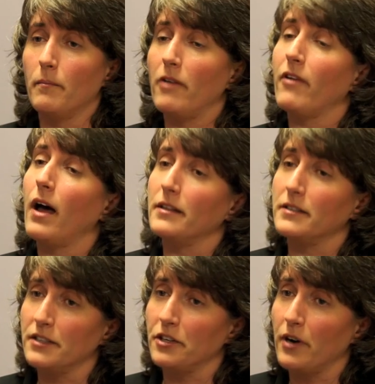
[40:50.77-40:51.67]
my
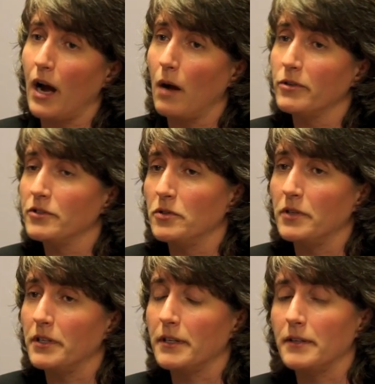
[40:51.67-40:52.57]
volunteer
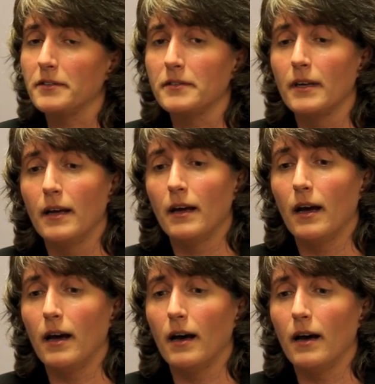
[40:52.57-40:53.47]
opportunities,
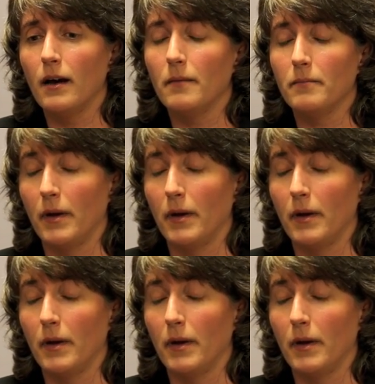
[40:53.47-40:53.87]
well,